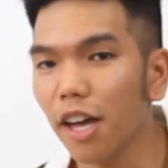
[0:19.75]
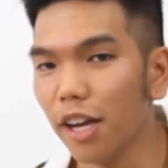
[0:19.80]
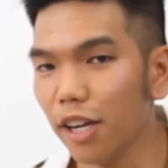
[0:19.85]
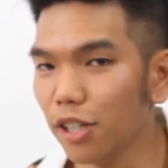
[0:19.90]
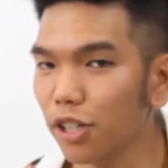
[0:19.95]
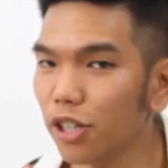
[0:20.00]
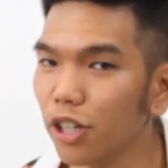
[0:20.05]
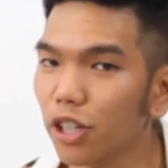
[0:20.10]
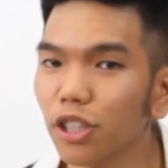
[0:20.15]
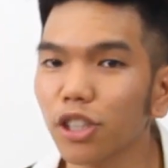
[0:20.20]

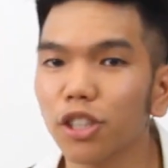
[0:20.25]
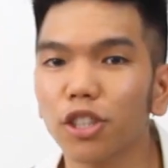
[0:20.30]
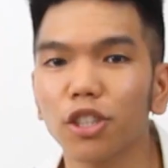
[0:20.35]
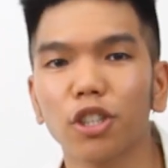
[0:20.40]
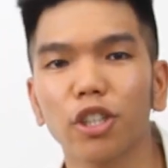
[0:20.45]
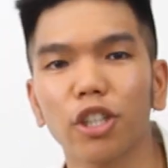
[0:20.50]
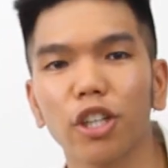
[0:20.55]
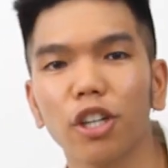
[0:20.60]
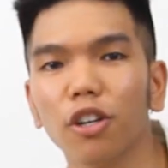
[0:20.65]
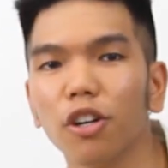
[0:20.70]

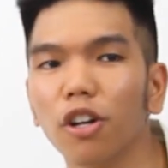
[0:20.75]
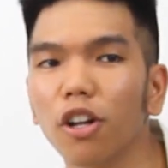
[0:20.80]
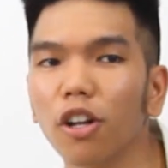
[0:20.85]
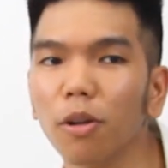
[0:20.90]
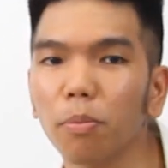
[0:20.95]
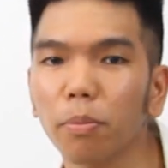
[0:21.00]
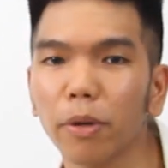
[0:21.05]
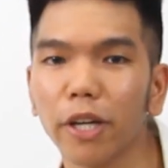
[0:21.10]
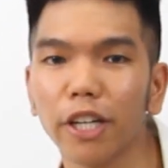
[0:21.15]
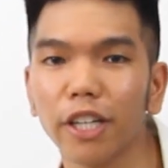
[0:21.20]

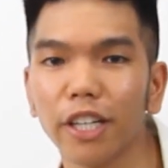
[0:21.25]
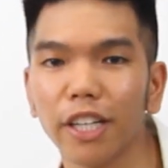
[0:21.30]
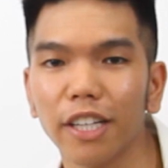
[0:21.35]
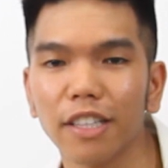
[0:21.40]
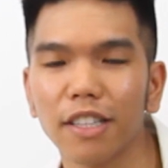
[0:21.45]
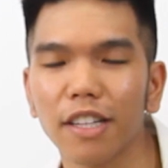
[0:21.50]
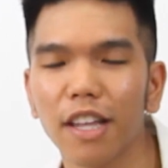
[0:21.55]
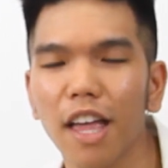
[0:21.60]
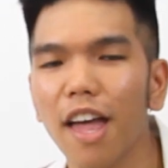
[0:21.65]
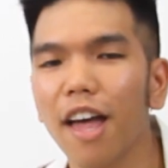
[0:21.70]
industrial period.
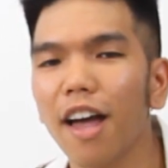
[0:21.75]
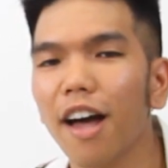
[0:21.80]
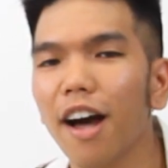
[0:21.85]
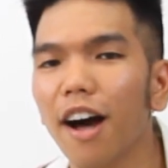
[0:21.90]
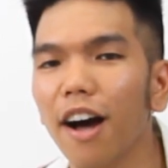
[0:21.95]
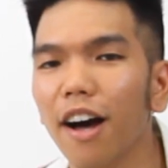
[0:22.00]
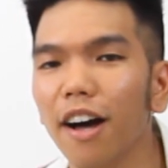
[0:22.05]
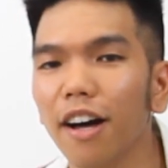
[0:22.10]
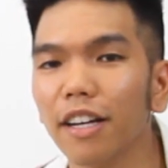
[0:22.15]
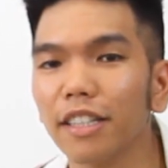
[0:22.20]

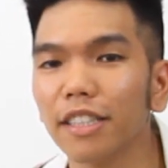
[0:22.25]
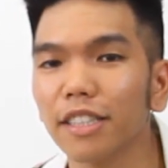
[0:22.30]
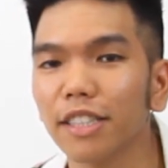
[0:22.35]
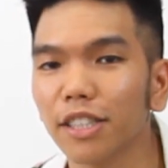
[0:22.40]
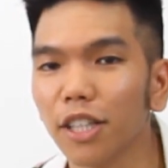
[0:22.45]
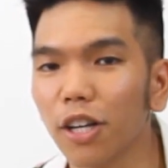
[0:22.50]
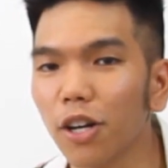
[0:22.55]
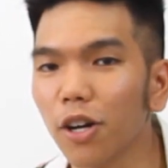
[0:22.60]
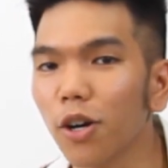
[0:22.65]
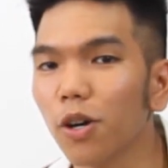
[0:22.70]

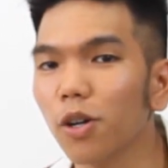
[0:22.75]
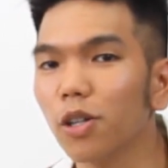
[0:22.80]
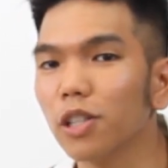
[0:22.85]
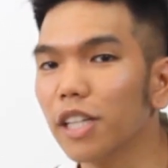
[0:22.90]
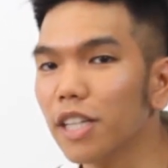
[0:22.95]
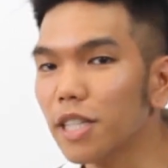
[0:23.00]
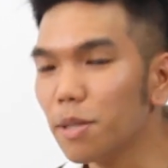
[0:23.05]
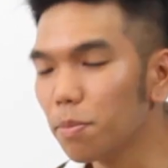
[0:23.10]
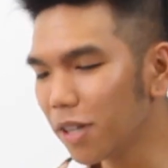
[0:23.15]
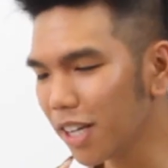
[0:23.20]
So
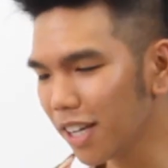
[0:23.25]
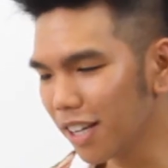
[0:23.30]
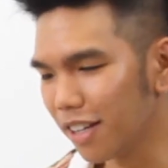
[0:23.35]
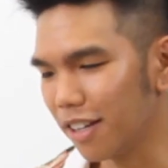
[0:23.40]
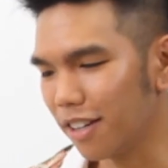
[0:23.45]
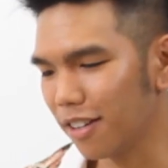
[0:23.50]
let's begin.